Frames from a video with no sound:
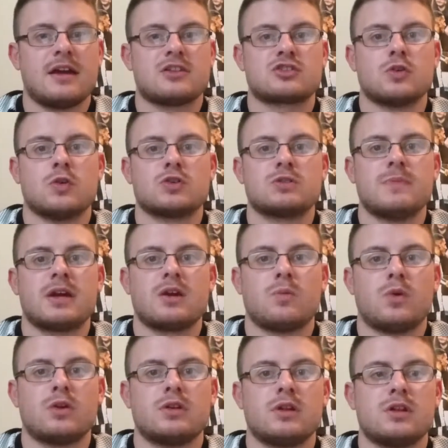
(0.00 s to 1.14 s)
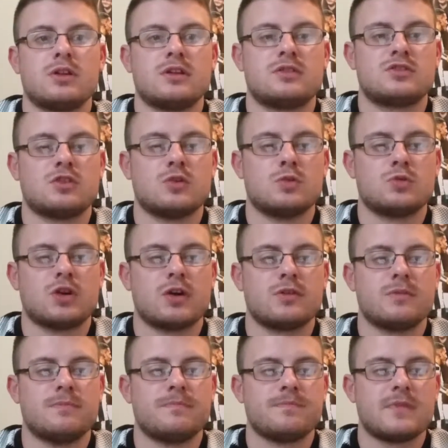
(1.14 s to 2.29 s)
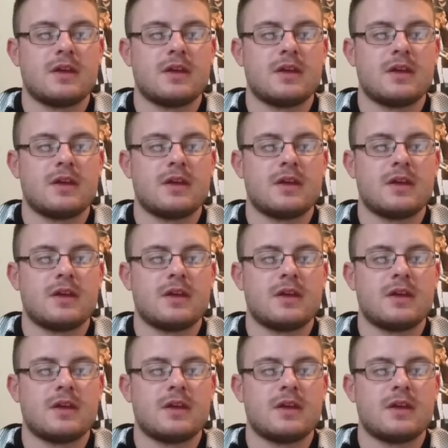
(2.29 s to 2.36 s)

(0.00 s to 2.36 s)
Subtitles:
scored to make it 1-0 to Tottenham.